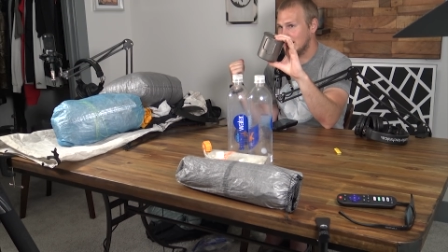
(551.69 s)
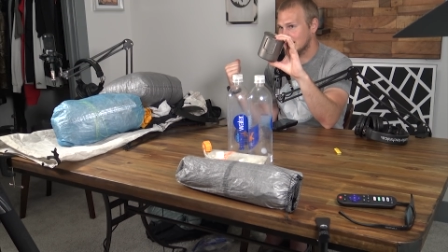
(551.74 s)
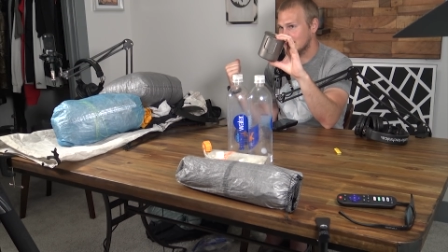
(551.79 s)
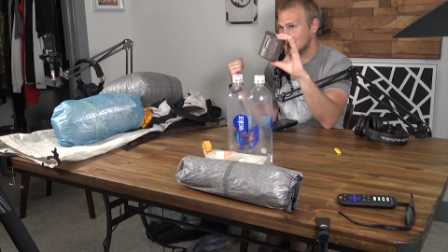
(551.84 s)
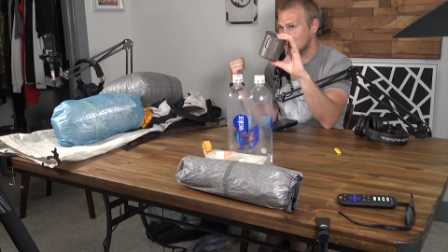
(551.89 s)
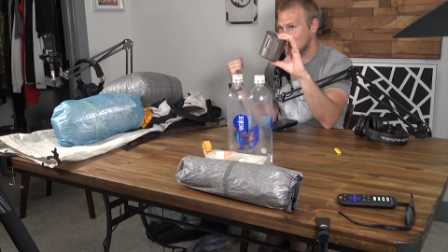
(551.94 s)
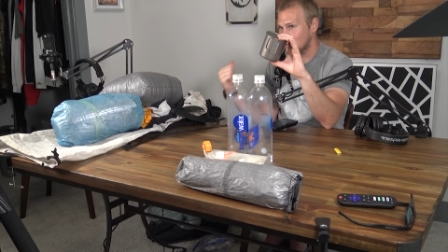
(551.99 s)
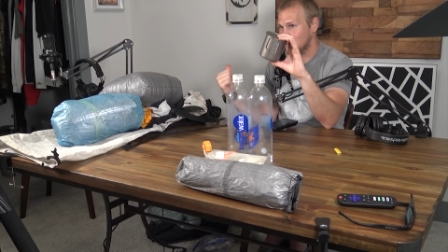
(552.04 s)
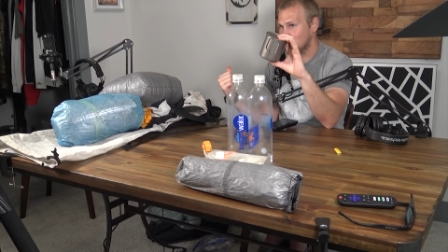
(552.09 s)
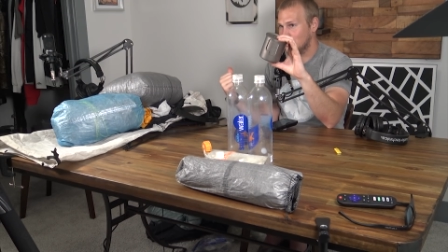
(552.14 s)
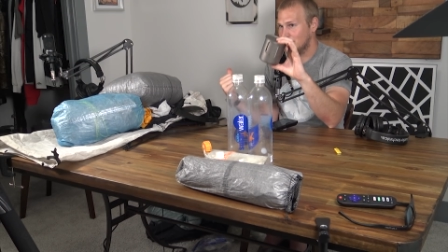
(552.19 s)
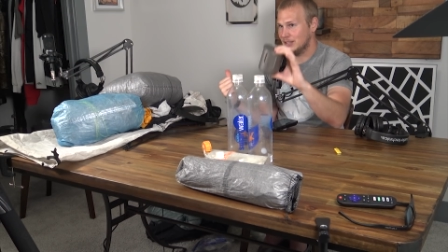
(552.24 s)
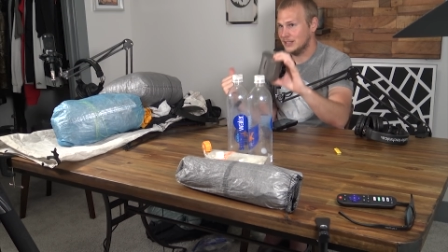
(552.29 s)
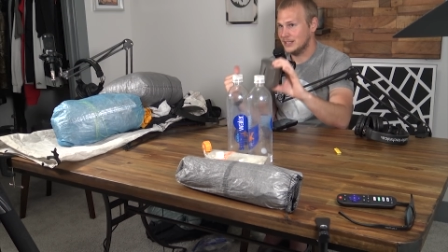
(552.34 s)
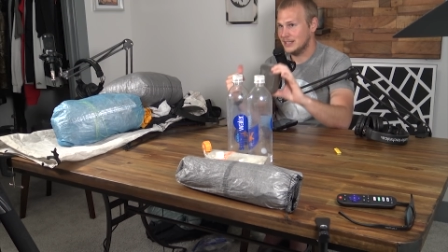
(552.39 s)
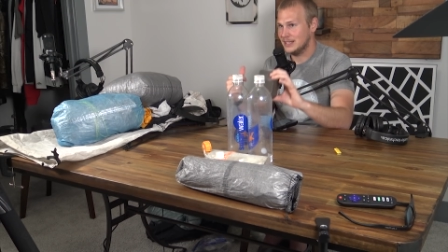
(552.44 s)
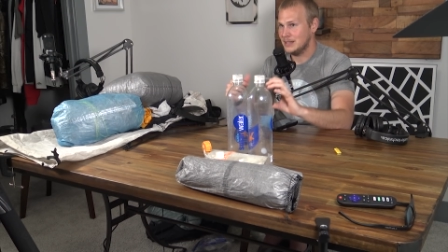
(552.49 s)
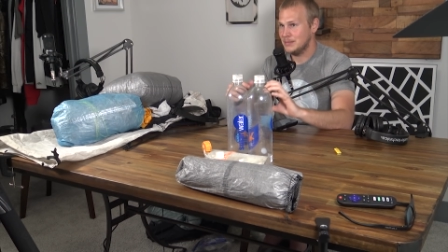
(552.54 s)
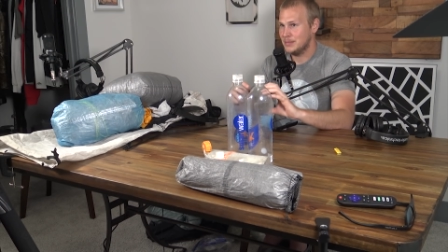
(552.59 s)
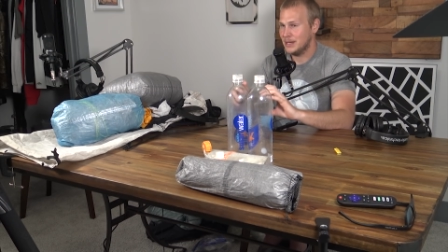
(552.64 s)
is included in the
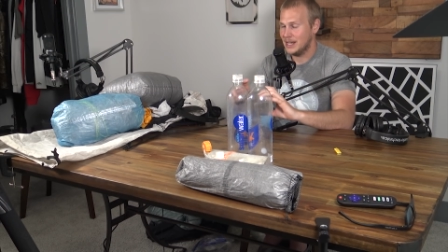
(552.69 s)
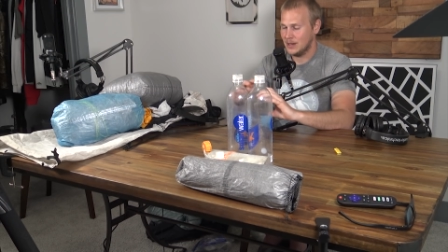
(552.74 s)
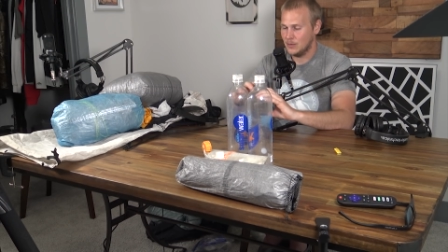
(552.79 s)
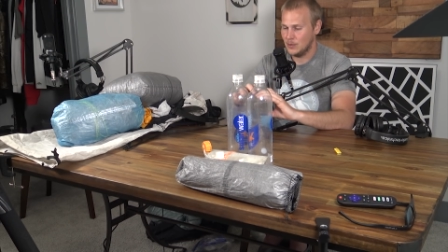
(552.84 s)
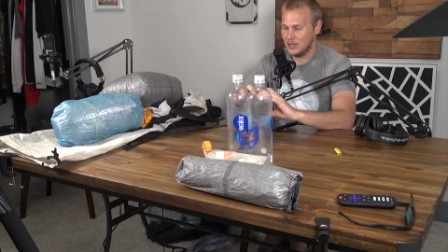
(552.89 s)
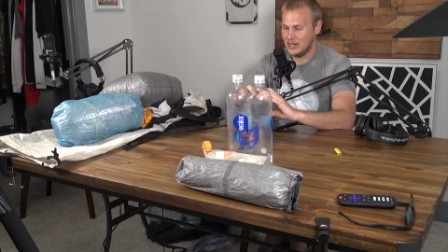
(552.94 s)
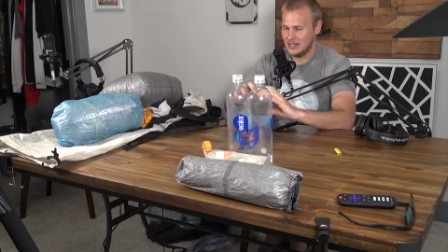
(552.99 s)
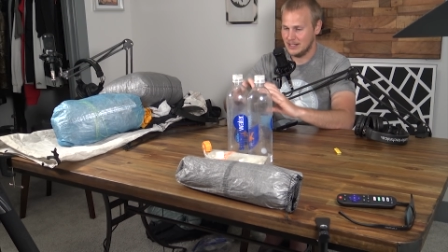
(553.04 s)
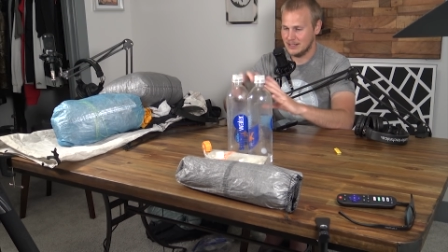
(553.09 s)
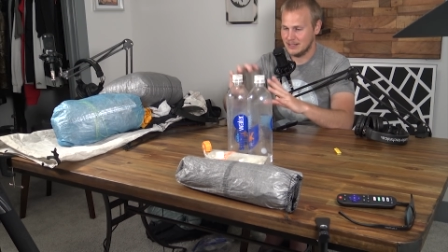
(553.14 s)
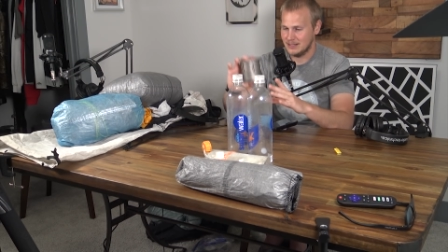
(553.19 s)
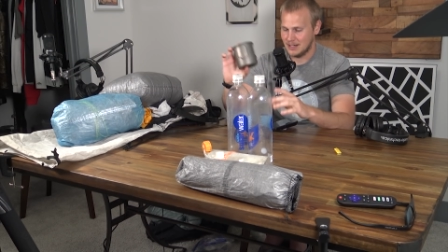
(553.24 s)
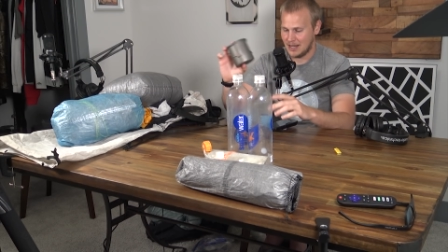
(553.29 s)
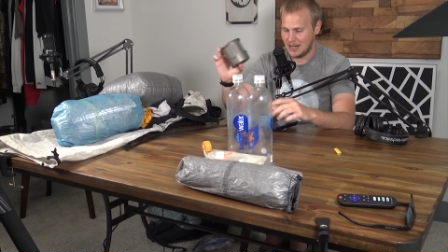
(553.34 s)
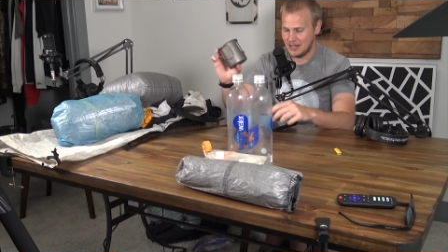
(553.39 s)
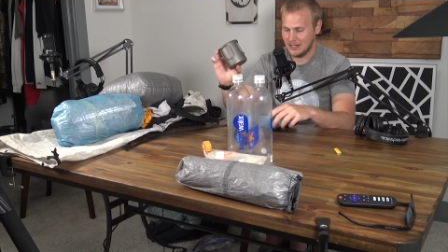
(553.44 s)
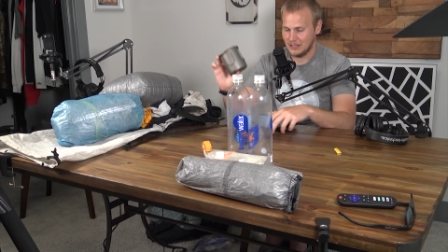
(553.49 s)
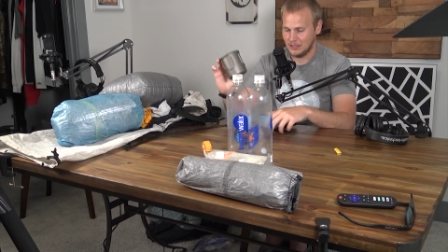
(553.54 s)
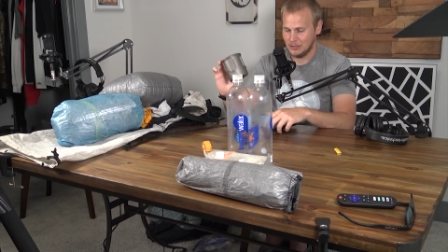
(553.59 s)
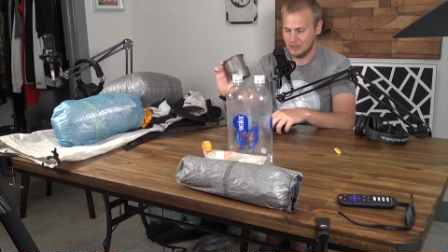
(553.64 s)
ditty bag weight. It's
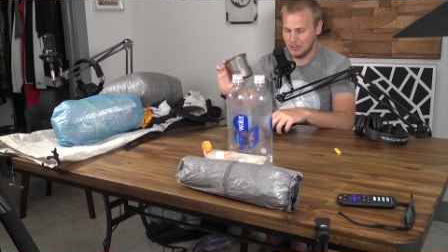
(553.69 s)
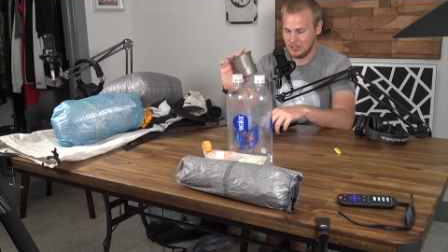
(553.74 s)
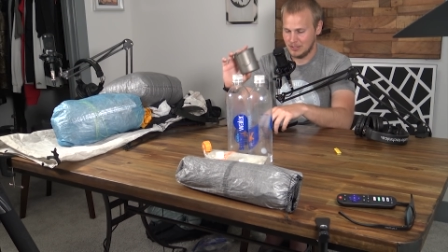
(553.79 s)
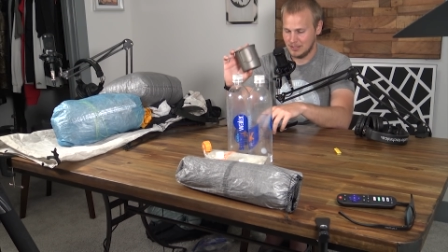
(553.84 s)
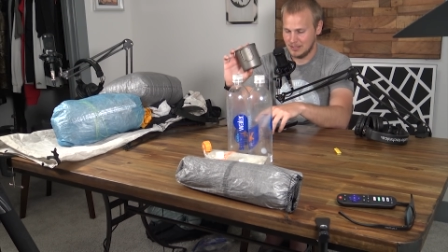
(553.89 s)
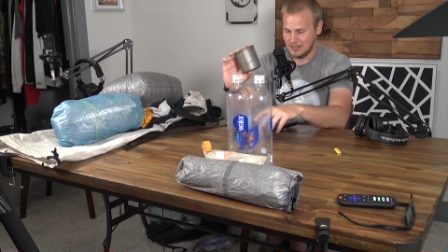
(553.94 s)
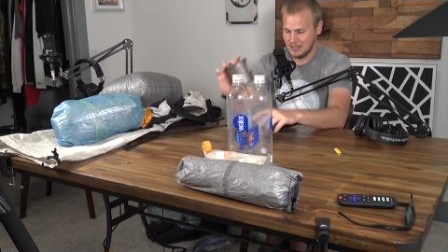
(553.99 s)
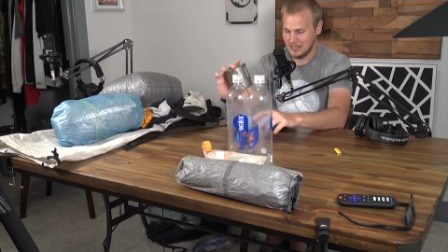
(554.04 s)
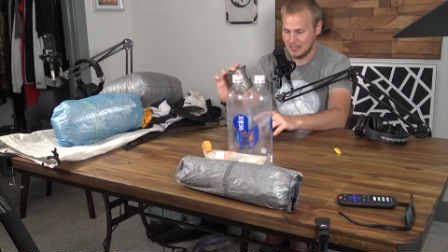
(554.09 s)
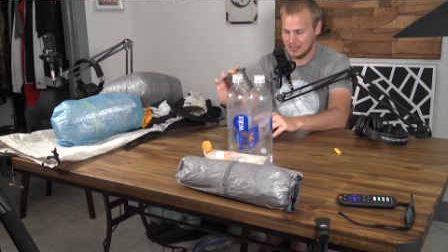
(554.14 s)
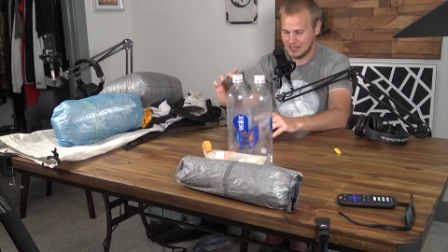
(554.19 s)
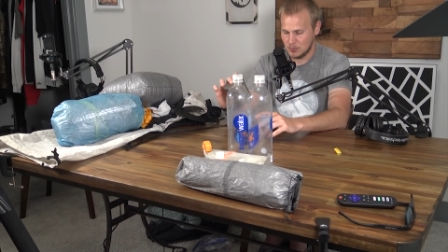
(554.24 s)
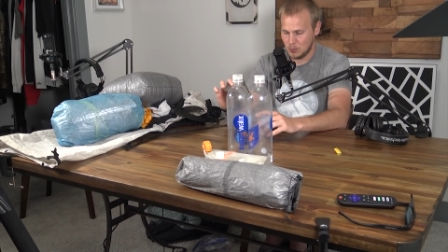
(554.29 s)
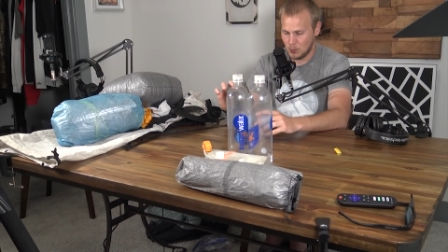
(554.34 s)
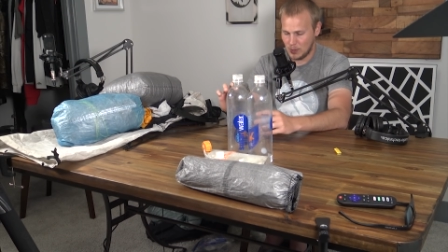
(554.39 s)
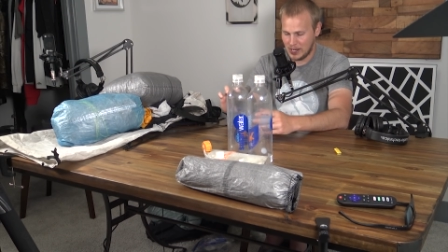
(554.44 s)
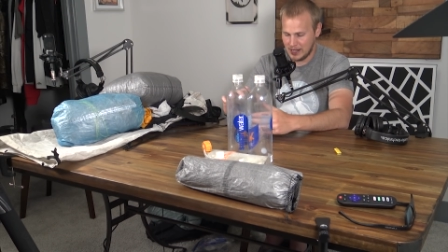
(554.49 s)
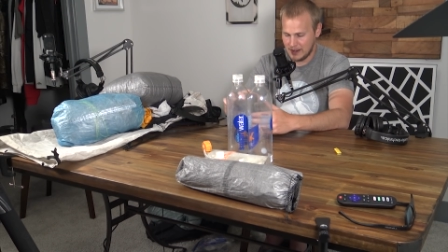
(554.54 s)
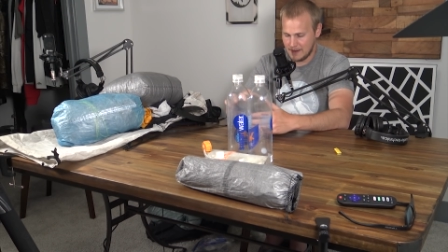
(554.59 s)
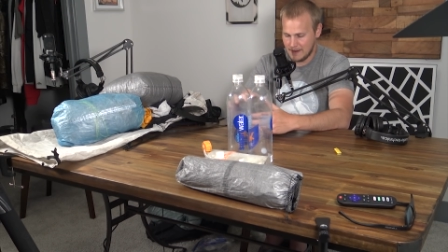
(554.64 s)
not included in this
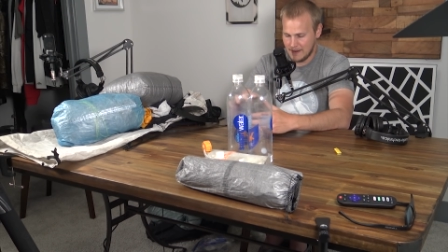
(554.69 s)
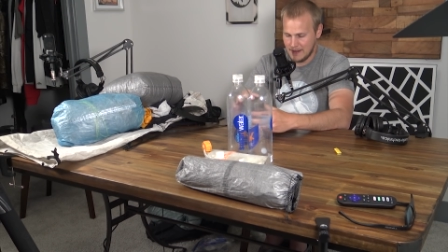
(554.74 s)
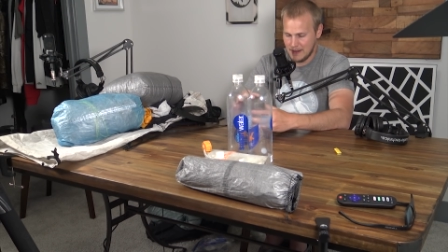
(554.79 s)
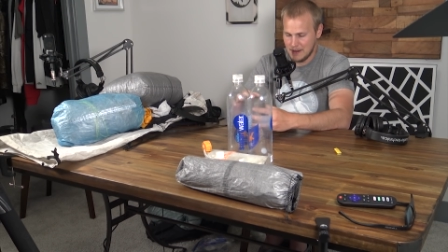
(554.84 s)
weight.